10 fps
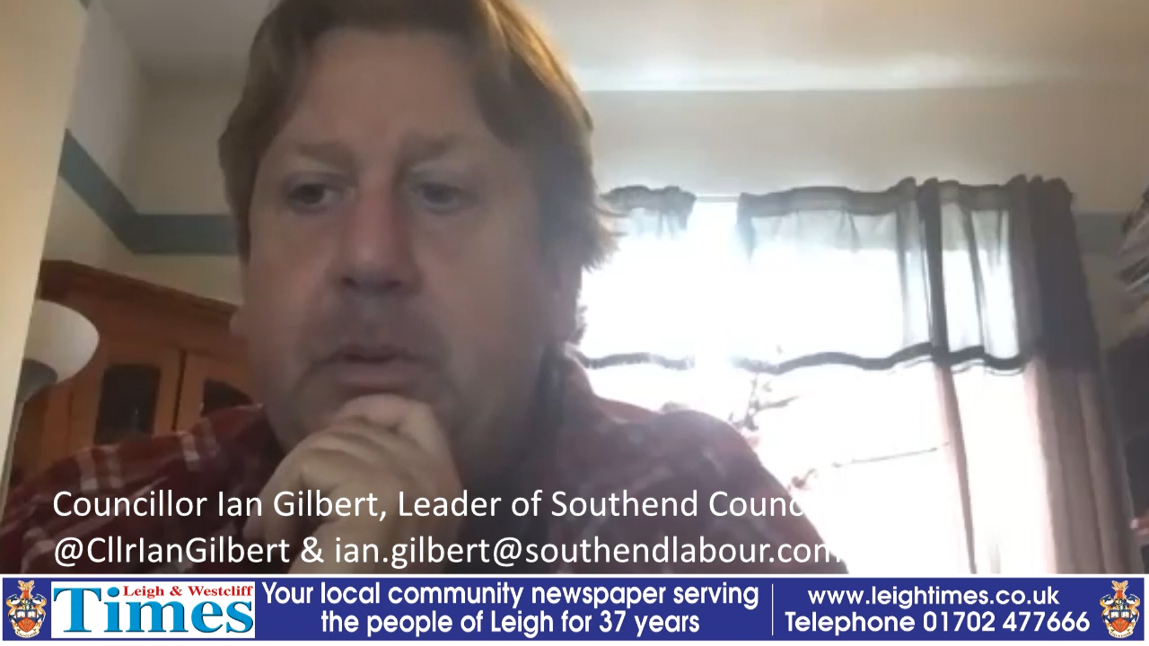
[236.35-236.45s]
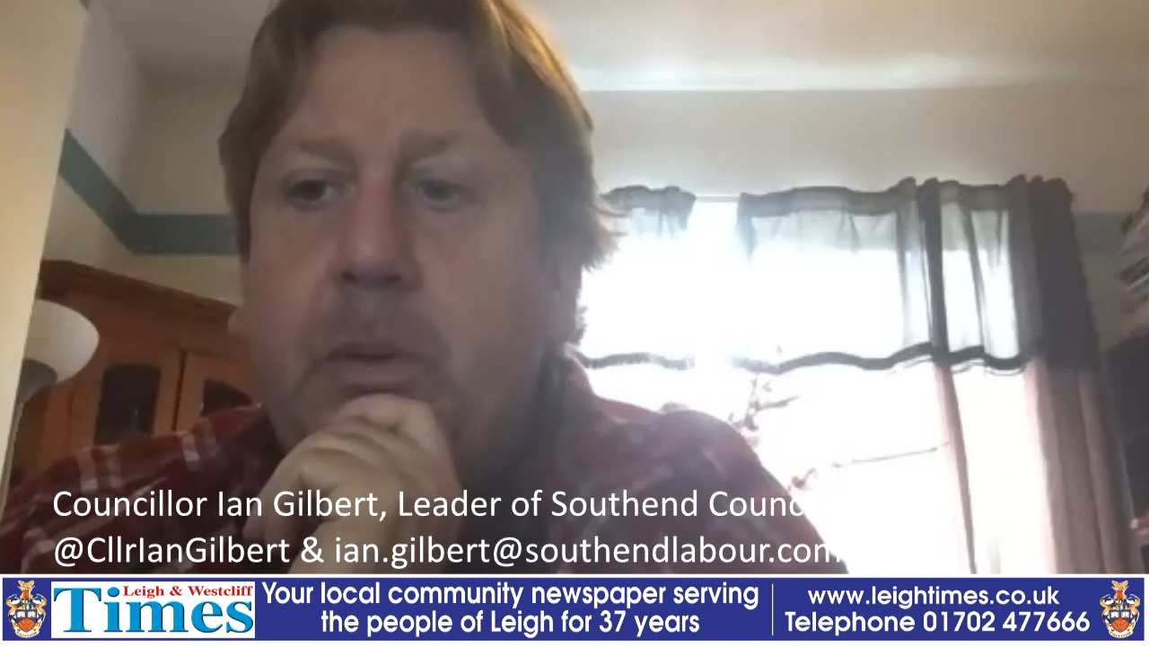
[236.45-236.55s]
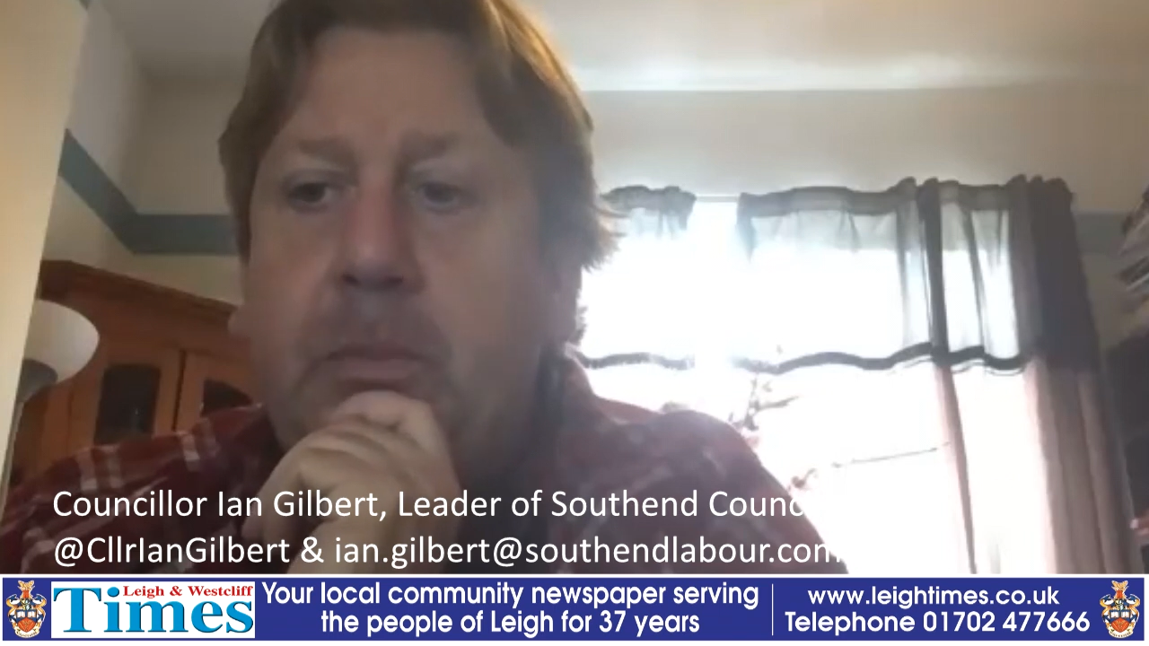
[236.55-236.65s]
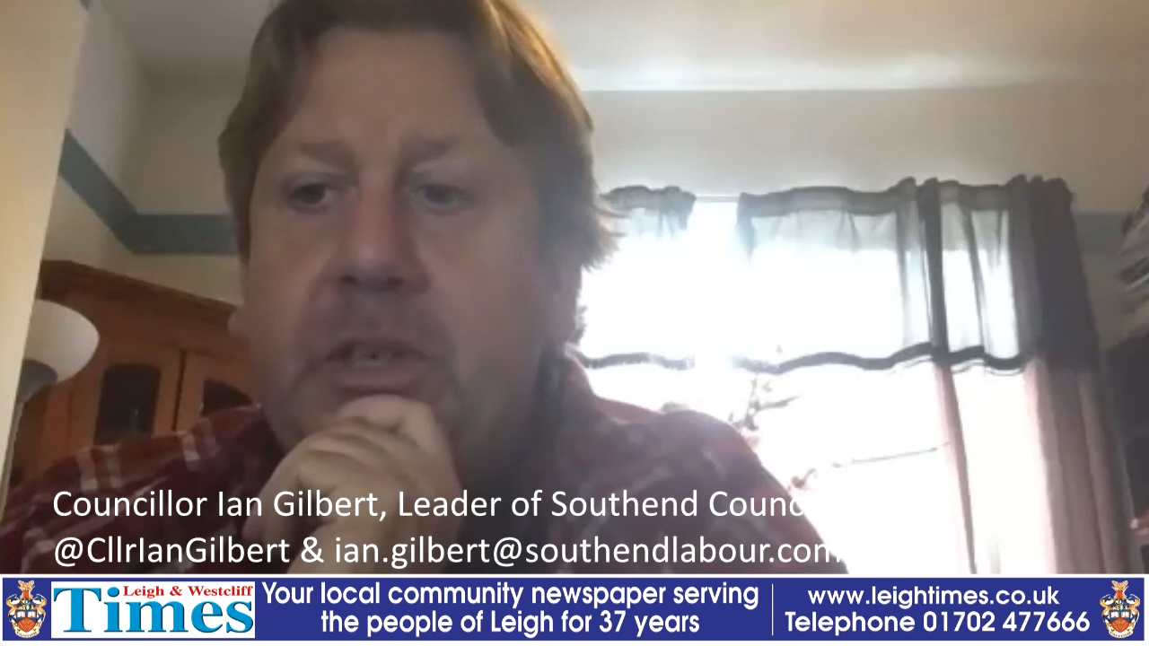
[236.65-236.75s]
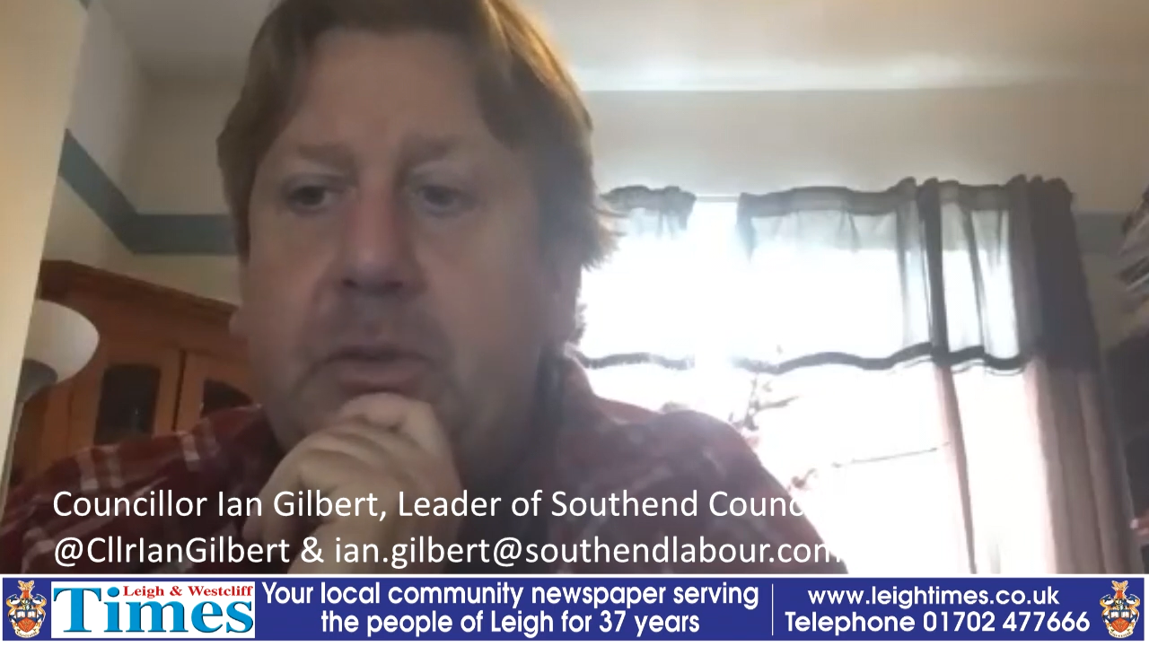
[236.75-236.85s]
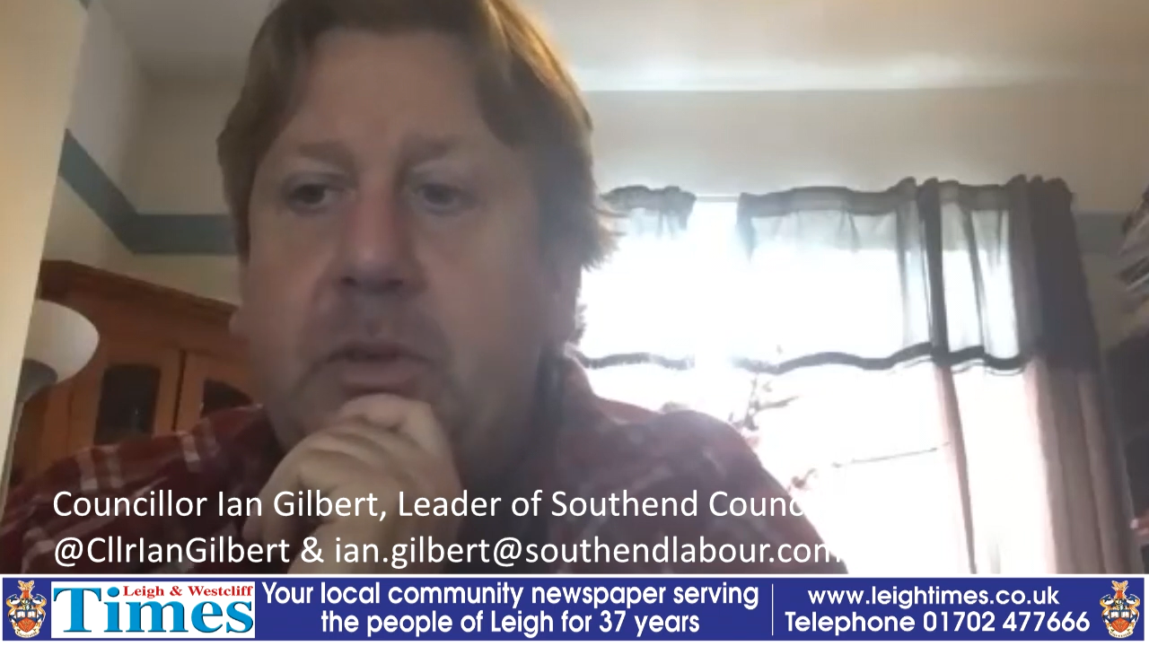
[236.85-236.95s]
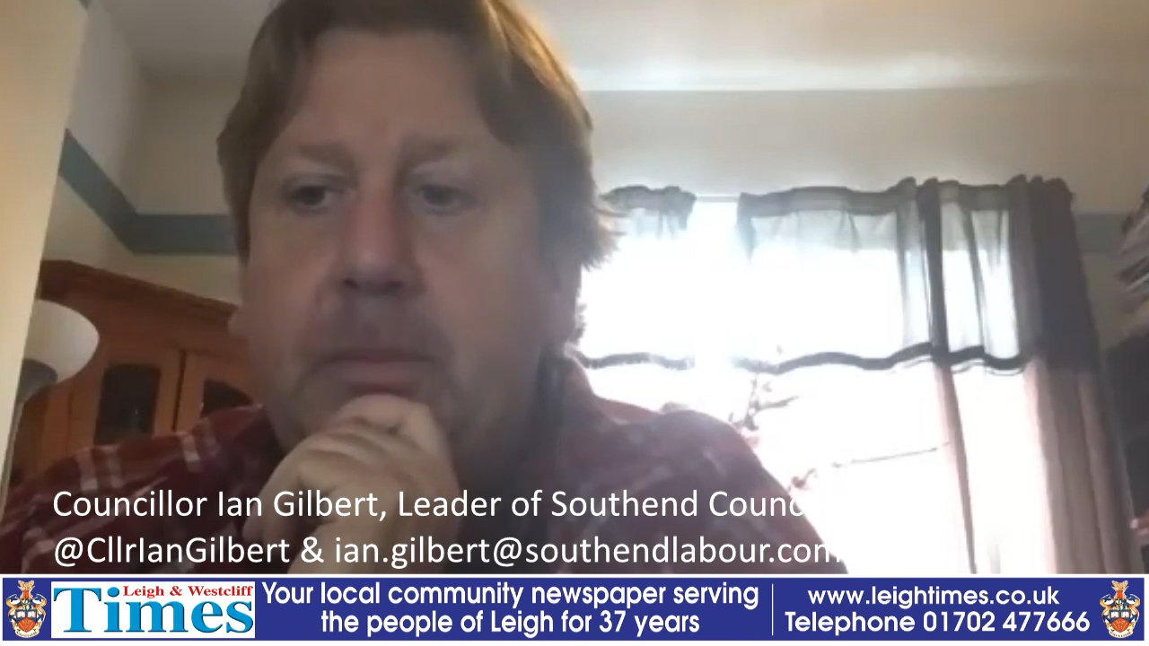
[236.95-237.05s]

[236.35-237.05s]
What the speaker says: when we talk